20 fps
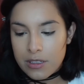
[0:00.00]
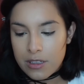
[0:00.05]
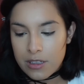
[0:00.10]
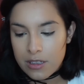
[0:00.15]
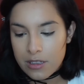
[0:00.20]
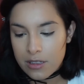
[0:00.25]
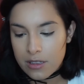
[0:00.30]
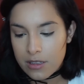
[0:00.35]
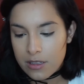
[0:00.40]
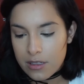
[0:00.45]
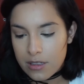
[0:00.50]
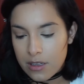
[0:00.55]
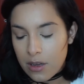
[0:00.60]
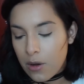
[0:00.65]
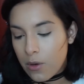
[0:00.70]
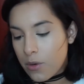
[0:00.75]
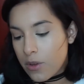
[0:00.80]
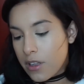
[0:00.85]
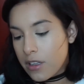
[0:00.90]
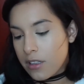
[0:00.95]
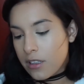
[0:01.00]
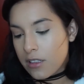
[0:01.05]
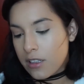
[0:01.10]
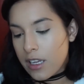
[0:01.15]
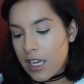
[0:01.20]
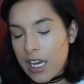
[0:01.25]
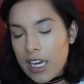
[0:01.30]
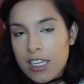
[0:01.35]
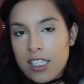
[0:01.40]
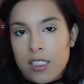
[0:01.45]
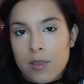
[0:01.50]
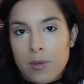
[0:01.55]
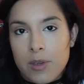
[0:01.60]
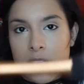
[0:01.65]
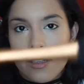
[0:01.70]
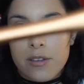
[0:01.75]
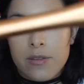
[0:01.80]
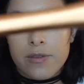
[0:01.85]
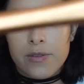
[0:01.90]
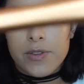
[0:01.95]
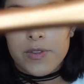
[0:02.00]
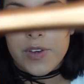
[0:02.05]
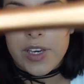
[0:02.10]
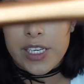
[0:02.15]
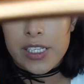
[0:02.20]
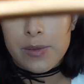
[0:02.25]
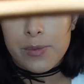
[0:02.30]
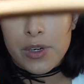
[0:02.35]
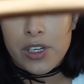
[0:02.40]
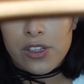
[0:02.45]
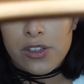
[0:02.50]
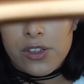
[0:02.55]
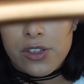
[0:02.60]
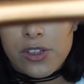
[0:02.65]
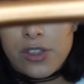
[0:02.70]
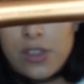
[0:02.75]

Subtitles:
This is the Expert Face Brush.